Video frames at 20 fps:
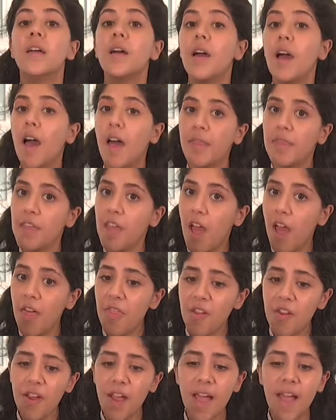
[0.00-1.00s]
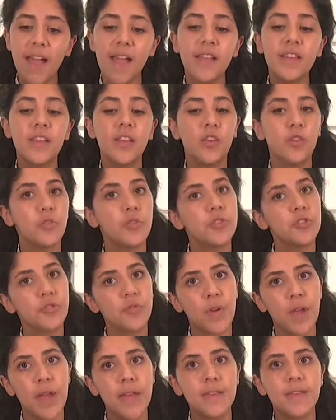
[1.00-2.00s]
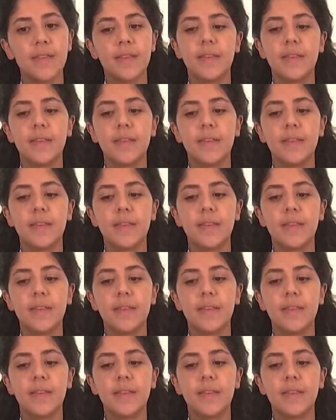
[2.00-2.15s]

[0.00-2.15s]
On the other hand, eustress